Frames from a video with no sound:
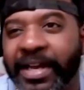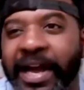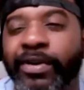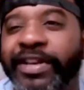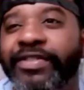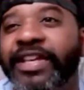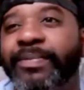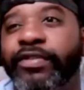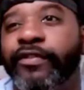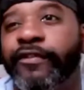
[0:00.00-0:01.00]
won't even say
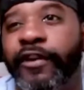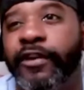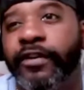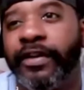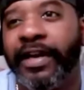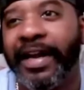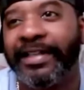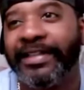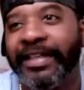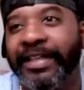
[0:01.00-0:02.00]
prefer. I
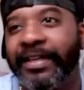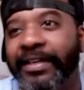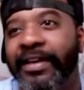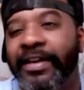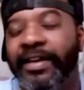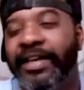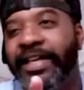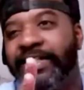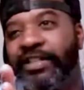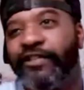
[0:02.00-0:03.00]
think it
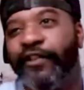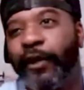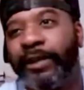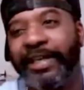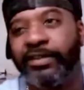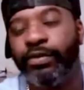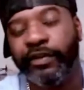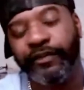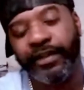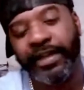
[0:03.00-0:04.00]
just felt like two
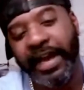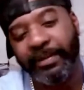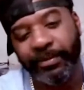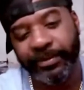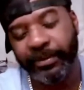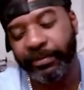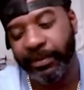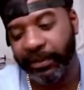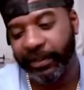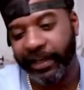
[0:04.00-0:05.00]
different albums to
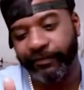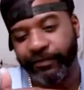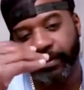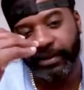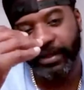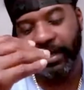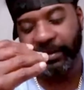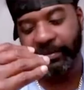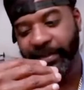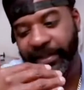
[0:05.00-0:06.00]
me, like from the
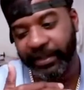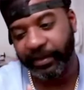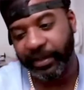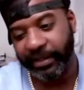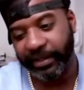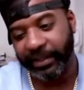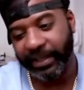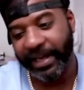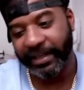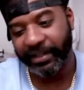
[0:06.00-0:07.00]
top and then the
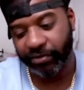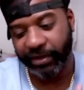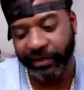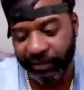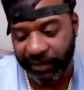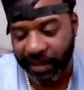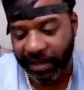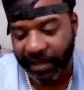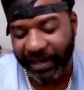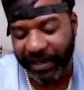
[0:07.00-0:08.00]
last tracks.
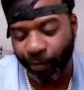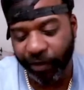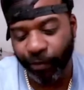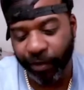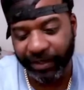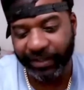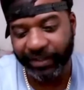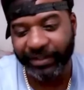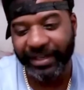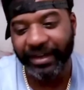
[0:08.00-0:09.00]
And I would have wanted it to
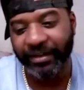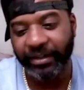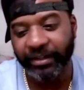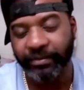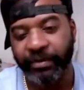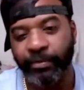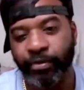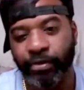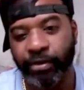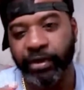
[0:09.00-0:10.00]
sound a little bit
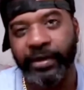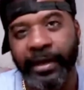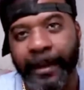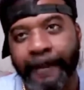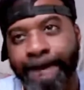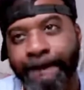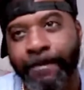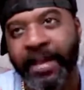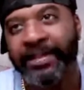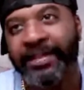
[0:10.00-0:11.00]
more
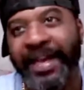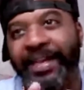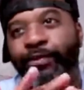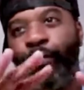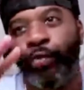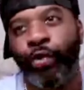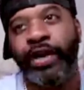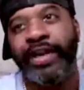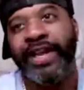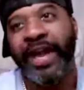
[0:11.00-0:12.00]
like
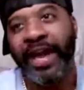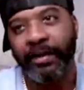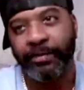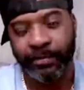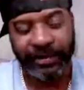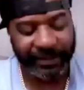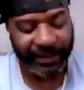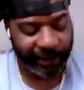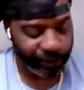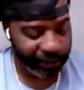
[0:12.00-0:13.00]
one album. It's
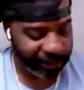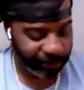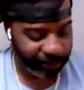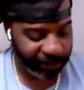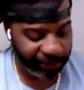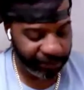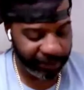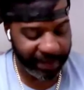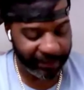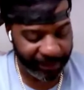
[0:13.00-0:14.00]
like once you
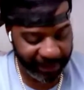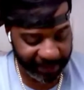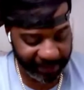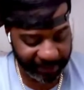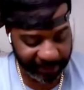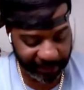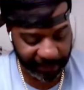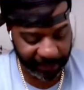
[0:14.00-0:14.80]
got past